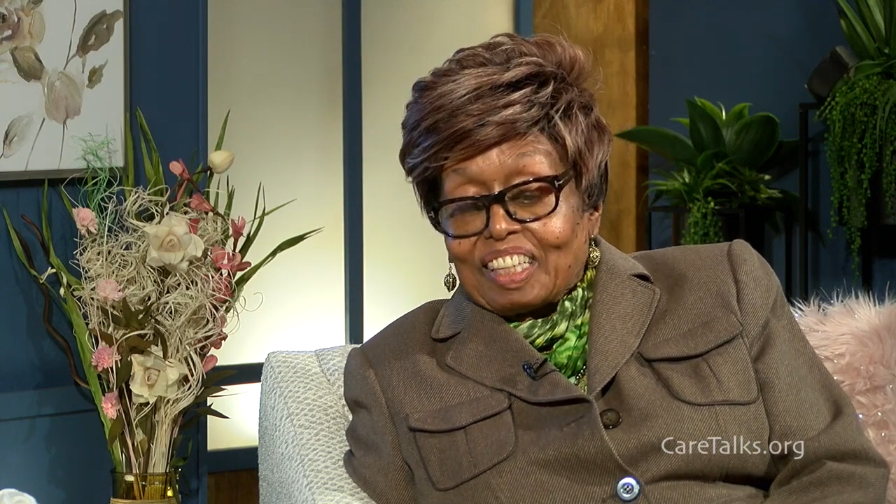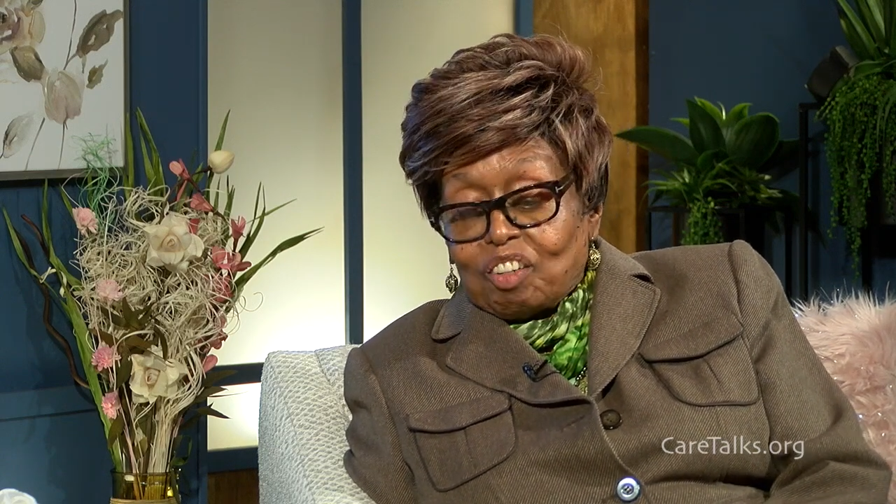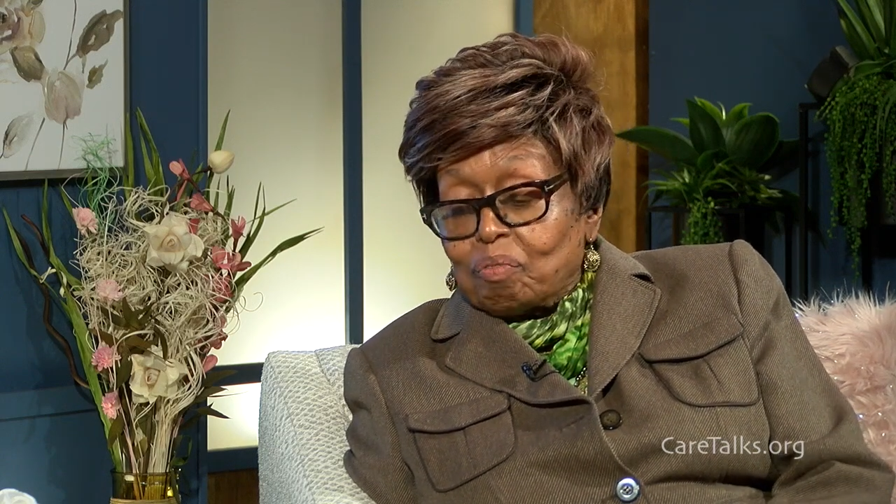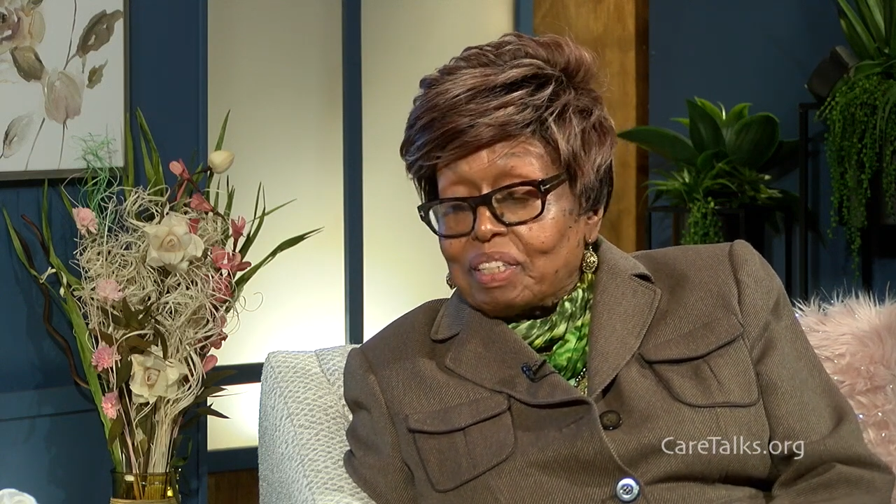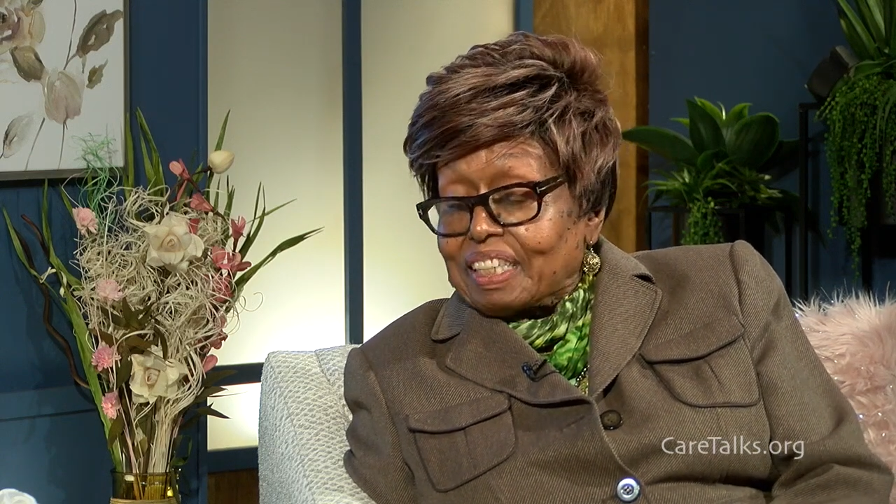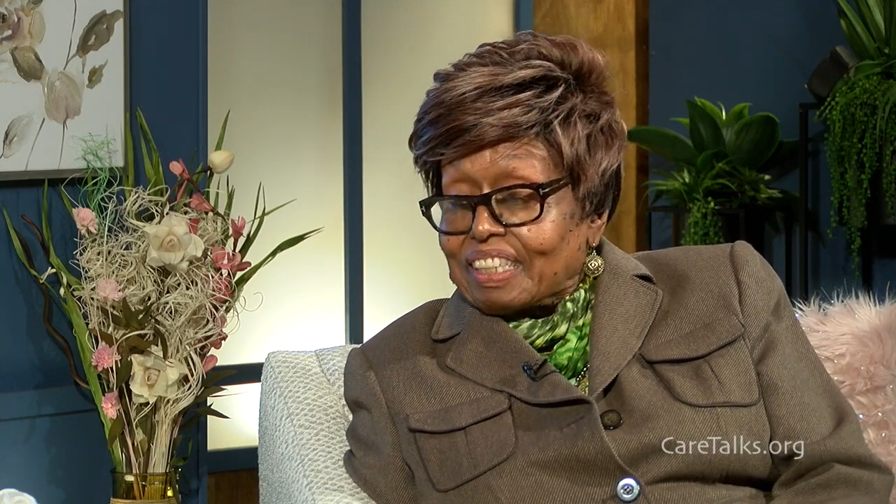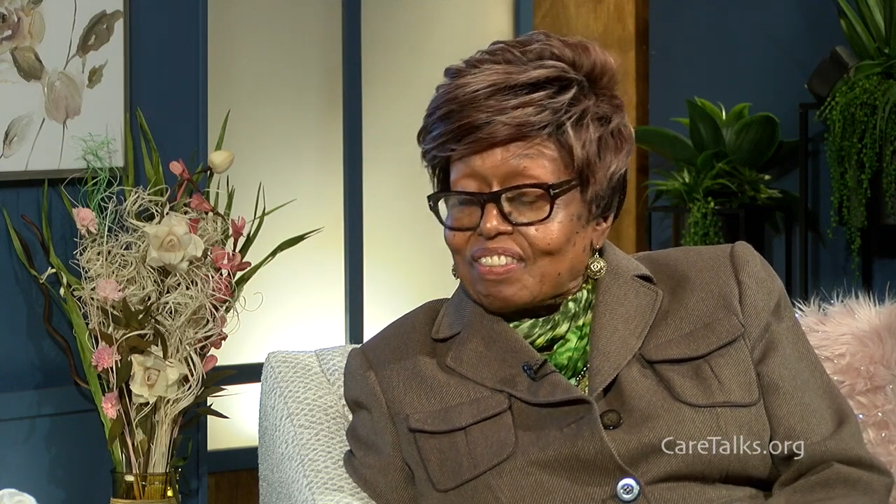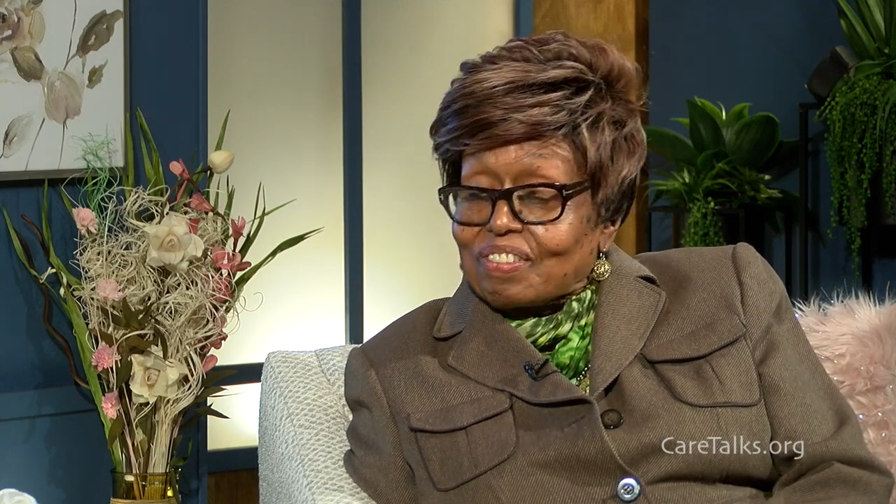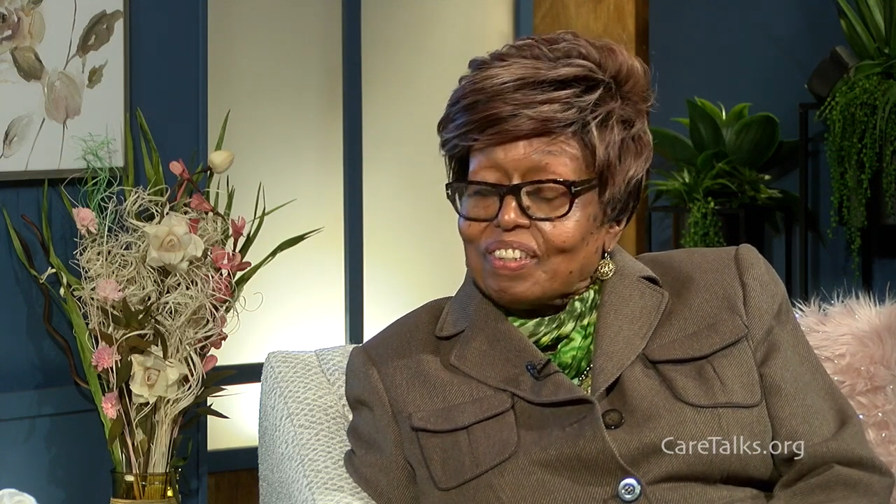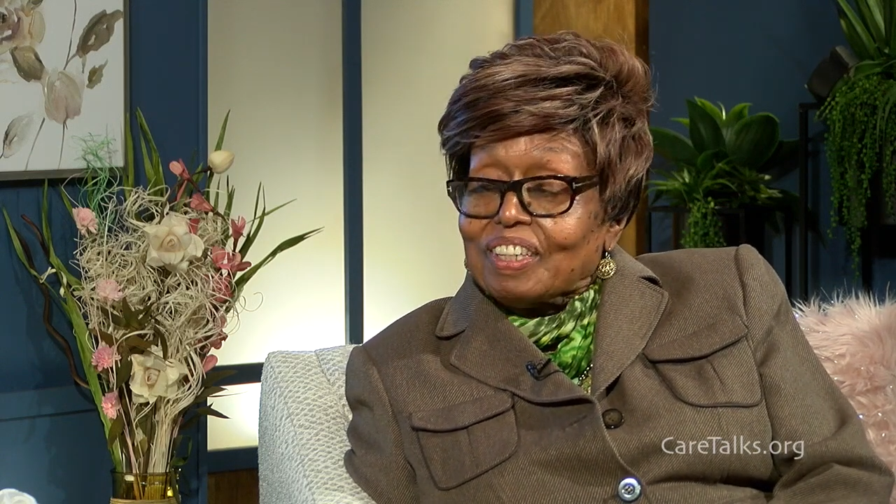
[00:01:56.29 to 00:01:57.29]
helped me to get
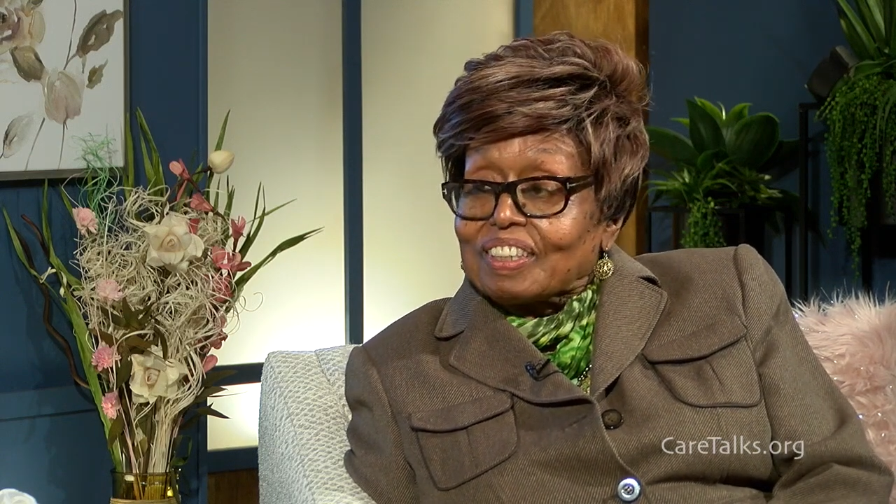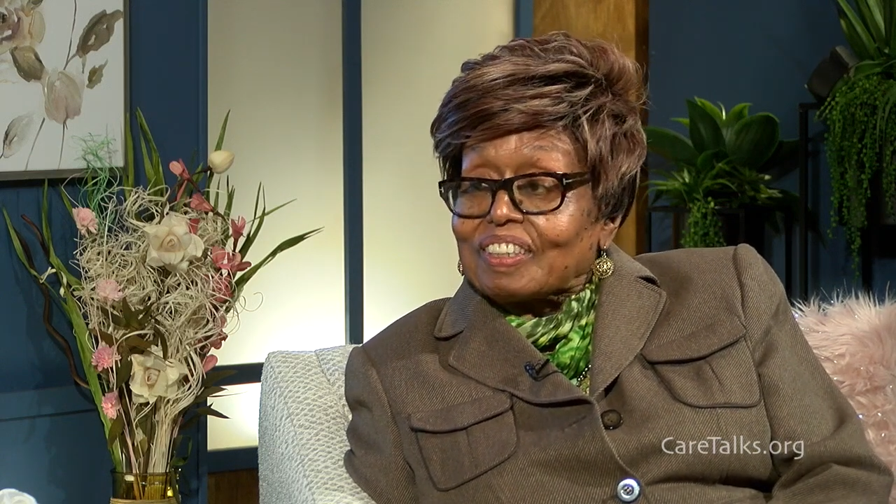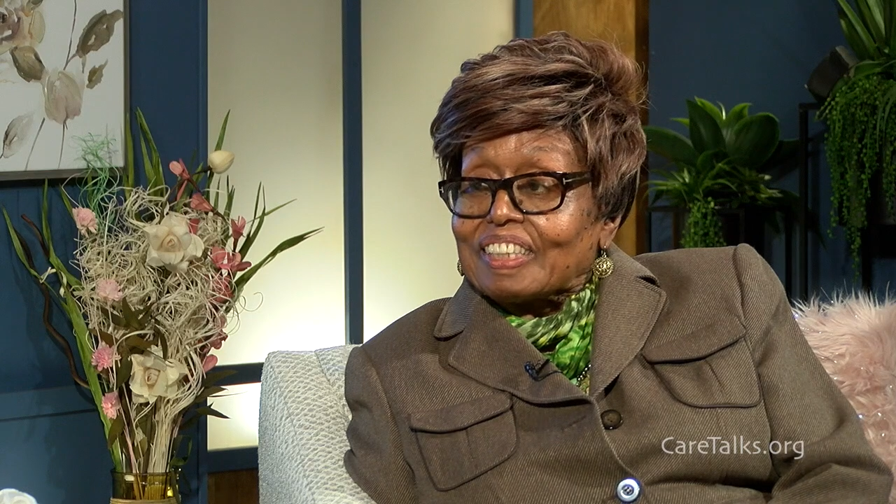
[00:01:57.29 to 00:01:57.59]
stronger.